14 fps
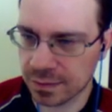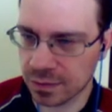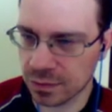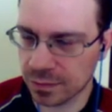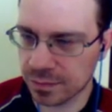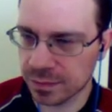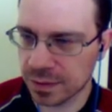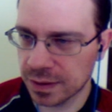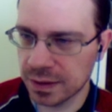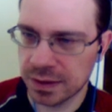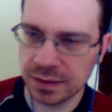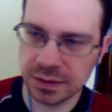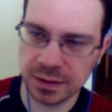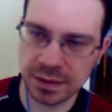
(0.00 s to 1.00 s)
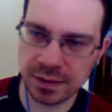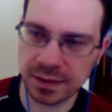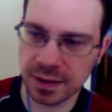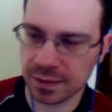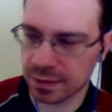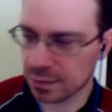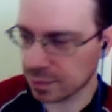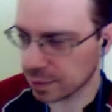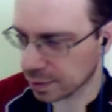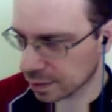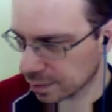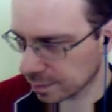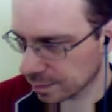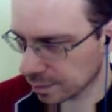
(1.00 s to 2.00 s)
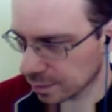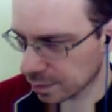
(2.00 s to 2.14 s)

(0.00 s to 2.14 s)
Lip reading: No, this doesn't work.